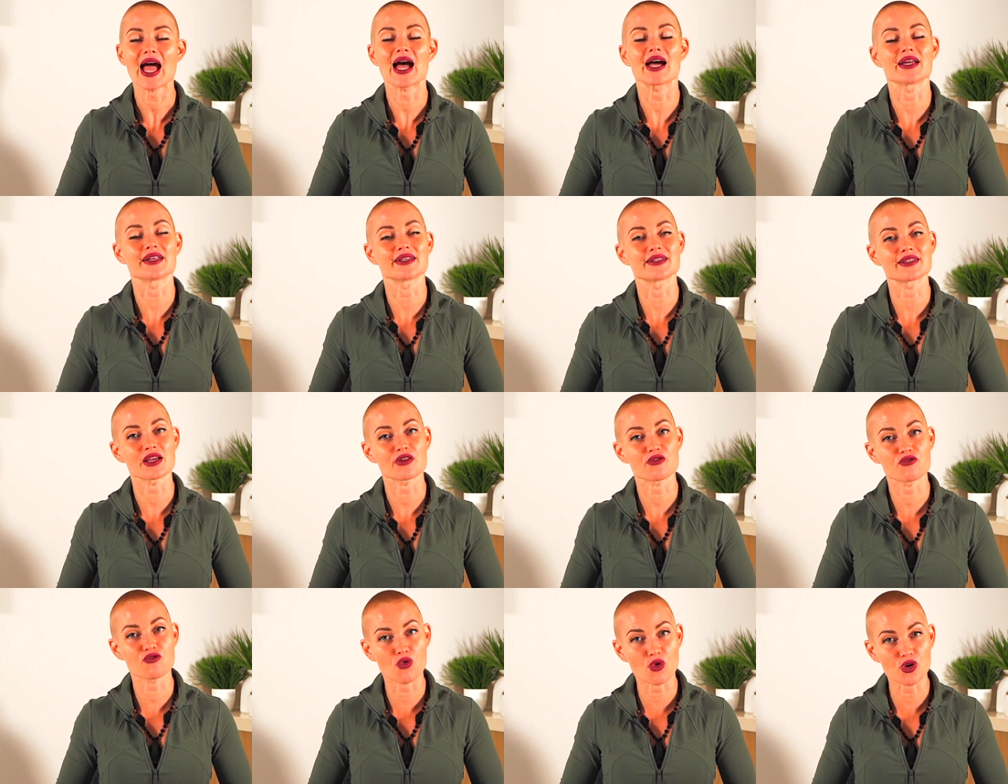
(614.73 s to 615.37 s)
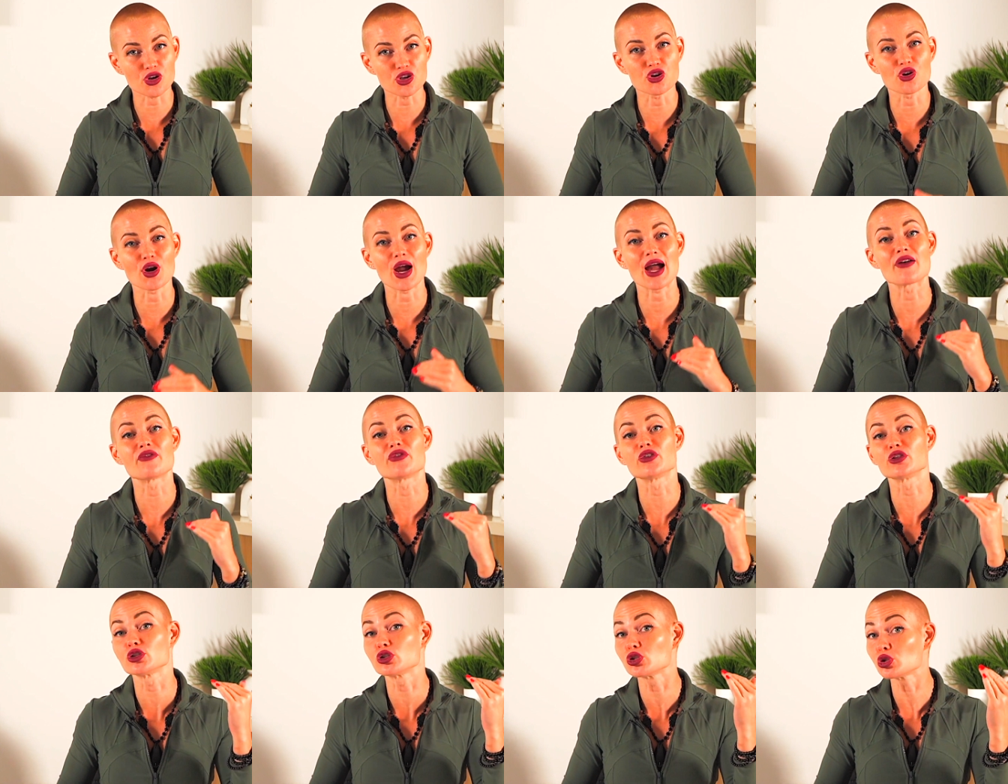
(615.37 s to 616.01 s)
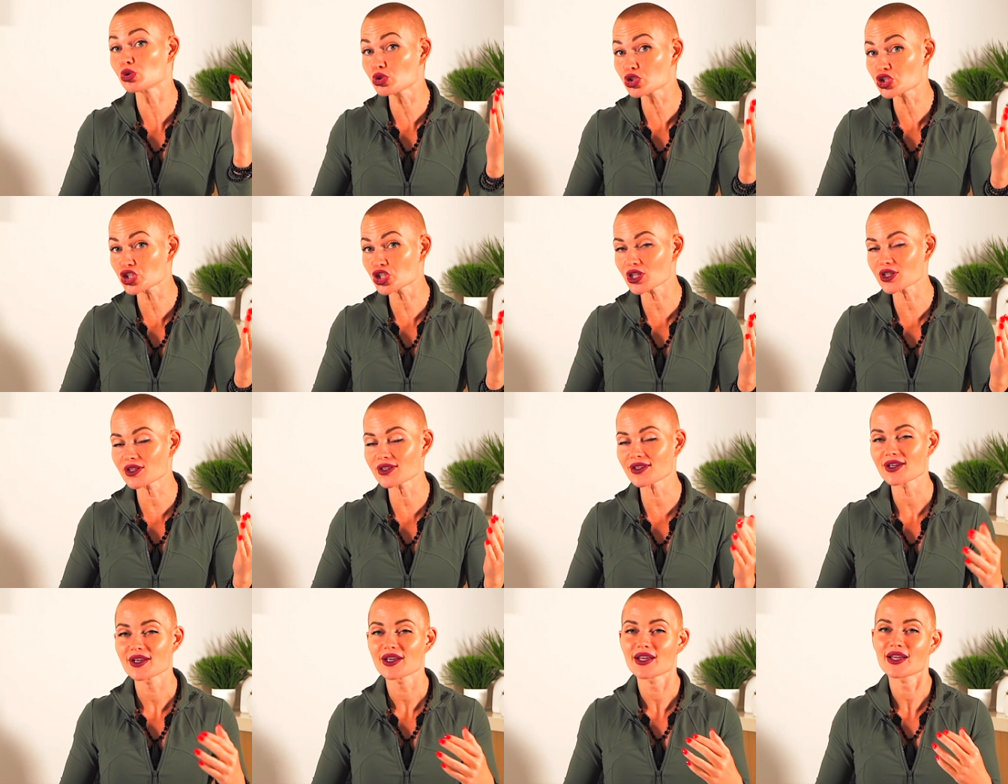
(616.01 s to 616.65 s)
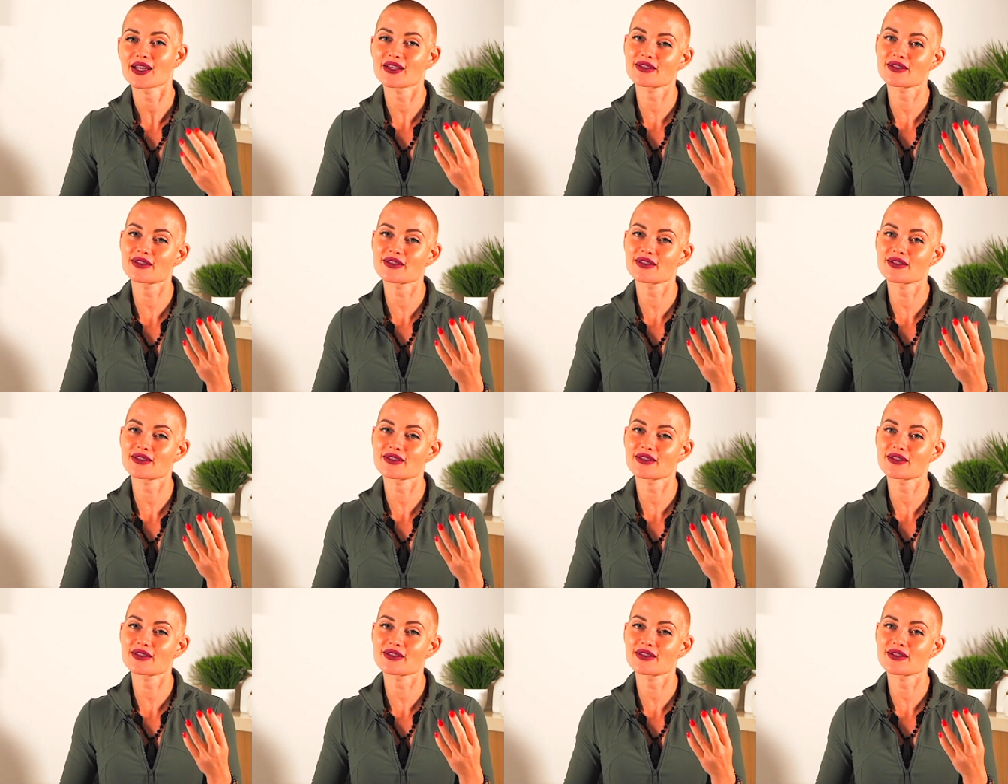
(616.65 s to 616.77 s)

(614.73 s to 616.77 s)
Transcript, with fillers: And for your evolution,